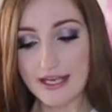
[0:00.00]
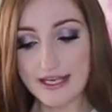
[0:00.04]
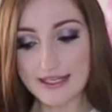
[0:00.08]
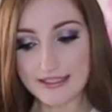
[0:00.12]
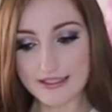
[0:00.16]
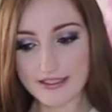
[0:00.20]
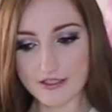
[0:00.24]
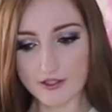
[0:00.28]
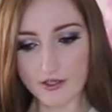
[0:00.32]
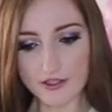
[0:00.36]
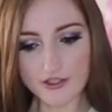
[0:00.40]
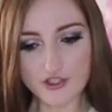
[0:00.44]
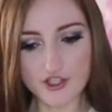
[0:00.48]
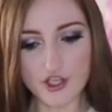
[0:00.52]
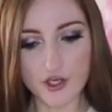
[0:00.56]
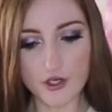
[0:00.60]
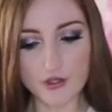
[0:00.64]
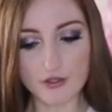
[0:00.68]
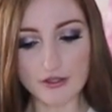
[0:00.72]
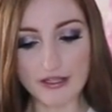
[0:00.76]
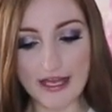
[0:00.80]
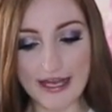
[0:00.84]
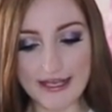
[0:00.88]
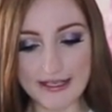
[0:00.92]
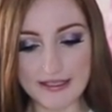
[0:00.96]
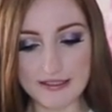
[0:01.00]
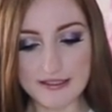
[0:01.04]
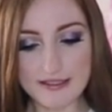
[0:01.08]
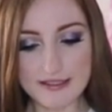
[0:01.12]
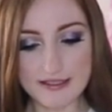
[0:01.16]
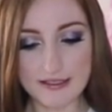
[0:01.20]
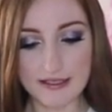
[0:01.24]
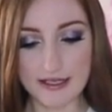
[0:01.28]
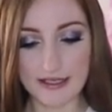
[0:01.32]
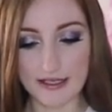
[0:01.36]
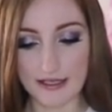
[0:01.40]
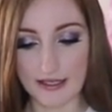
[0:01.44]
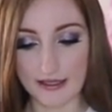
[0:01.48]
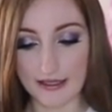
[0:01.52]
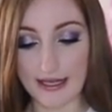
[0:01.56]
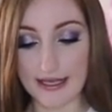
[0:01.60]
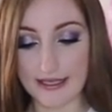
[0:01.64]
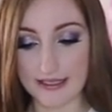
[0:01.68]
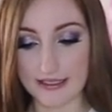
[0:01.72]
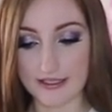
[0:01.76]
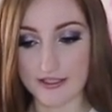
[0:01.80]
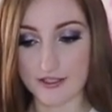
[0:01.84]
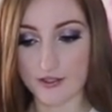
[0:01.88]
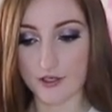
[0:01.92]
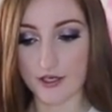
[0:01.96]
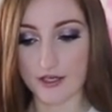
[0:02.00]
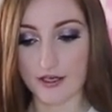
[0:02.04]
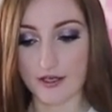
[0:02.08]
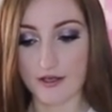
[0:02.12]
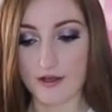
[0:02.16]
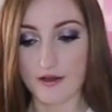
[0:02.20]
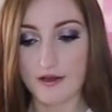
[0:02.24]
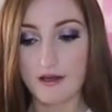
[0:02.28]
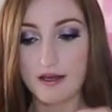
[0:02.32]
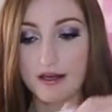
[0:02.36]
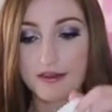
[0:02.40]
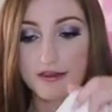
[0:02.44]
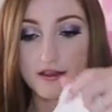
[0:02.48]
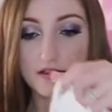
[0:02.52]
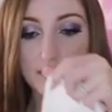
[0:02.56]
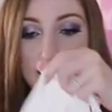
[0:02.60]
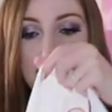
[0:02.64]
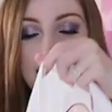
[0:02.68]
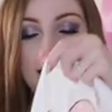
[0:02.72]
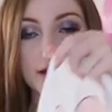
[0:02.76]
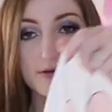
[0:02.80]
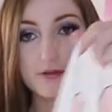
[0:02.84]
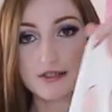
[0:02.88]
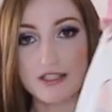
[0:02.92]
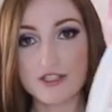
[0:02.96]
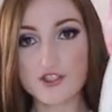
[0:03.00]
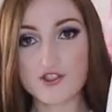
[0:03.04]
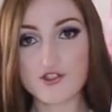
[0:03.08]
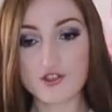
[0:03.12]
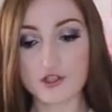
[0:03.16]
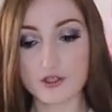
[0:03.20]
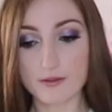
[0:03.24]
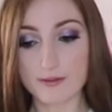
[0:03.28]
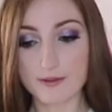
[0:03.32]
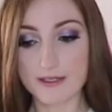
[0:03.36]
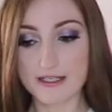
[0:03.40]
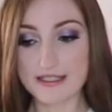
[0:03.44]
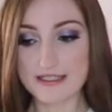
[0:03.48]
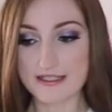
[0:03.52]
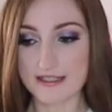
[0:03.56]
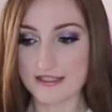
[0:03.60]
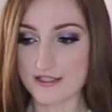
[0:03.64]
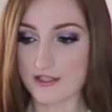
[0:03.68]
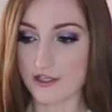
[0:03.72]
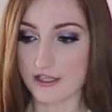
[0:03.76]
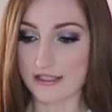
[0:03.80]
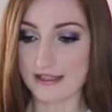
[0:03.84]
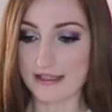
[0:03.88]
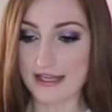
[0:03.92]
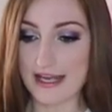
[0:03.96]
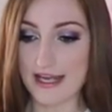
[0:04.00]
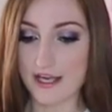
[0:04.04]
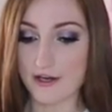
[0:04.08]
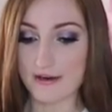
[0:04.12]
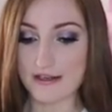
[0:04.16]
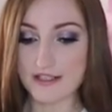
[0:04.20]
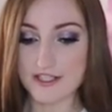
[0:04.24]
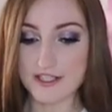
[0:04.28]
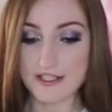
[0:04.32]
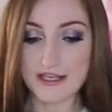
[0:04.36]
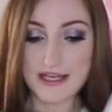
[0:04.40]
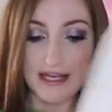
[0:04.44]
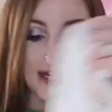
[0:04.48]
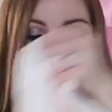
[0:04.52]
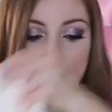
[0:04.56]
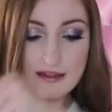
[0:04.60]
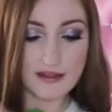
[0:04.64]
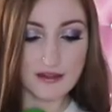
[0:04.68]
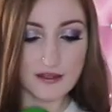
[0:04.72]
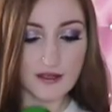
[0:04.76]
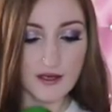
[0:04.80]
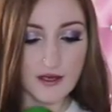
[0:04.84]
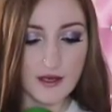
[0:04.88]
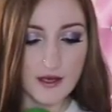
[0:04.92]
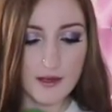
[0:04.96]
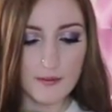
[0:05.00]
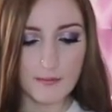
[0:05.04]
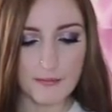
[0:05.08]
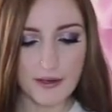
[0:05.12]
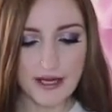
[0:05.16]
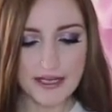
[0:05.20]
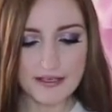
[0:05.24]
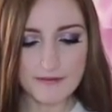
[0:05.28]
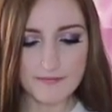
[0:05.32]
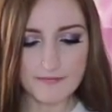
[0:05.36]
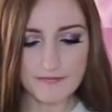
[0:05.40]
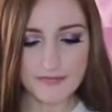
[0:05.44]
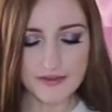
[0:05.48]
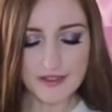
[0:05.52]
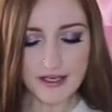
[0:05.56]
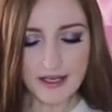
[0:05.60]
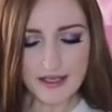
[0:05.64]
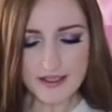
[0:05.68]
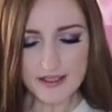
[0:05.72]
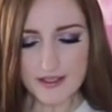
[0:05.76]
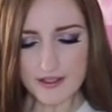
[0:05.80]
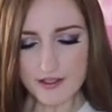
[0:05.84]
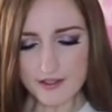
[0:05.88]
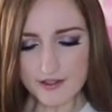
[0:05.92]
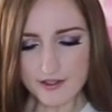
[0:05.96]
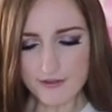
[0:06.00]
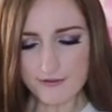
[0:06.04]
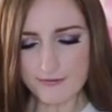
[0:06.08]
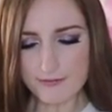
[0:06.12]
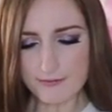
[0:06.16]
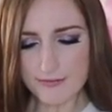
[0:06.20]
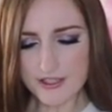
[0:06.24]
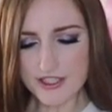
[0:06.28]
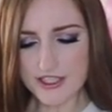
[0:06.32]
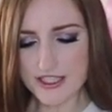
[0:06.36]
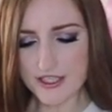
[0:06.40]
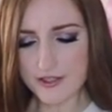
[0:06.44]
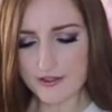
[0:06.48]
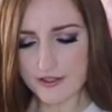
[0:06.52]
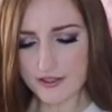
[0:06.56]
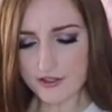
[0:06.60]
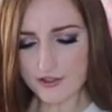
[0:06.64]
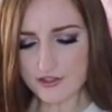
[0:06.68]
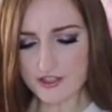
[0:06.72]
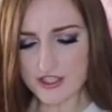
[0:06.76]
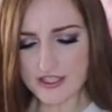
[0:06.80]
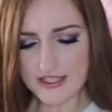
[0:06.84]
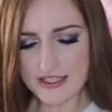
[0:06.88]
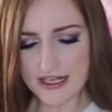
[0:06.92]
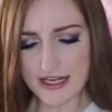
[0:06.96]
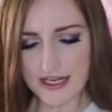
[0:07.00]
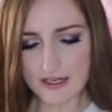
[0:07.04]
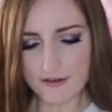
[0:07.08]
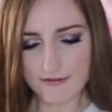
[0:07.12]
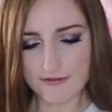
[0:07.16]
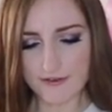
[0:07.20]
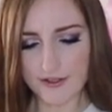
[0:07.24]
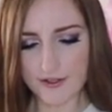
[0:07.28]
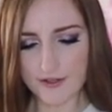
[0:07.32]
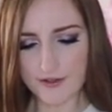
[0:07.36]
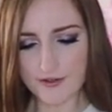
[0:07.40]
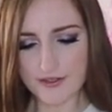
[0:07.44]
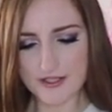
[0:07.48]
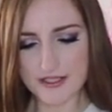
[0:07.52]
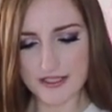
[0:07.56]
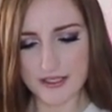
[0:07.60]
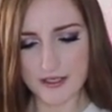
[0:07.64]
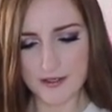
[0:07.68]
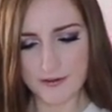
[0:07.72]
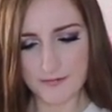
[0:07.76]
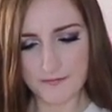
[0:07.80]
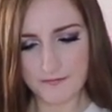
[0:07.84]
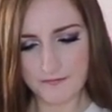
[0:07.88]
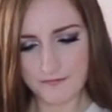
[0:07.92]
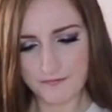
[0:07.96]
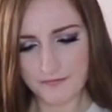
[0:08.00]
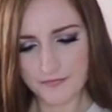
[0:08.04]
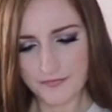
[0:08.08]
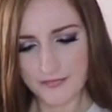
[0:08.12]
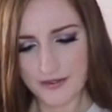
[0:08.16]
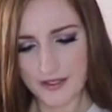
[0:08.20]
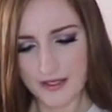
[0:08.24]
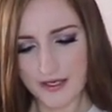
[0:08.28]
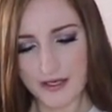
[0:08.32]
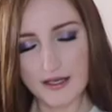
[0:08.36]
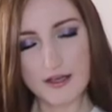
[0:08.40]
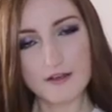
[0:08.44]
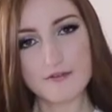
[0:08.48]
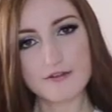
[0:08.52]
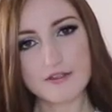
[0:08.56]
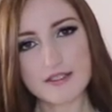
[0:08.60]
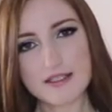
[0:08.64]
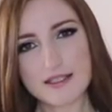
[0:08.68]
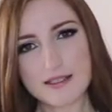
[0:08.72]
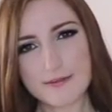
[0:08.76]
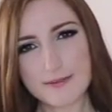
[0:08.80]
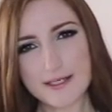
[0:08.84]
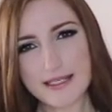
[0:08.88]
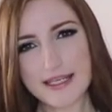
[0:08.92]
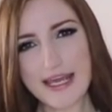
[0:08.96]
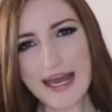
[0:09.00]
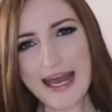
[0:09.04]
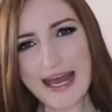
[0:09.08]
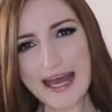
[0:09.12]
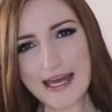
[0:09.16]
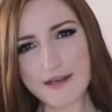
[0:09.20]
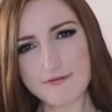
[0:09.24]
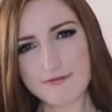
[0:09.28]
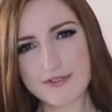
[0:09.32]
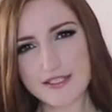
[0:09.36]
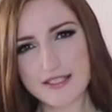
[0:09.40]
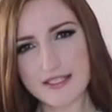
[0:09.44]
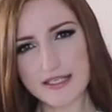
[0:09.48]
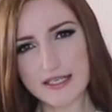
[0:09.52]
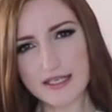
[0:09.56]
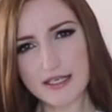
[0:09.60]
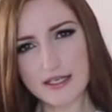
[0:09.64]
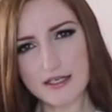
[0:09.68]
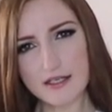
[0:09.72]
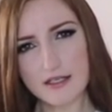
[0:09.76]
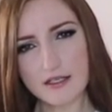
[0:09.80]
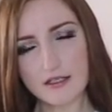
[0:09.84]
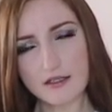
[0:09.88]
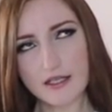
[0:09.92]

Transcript: It's got two layers, it, like it's got the layer with the strawberries and it's got a layer underneath, but I don't know, the material just kind of feels a little bit canvassy.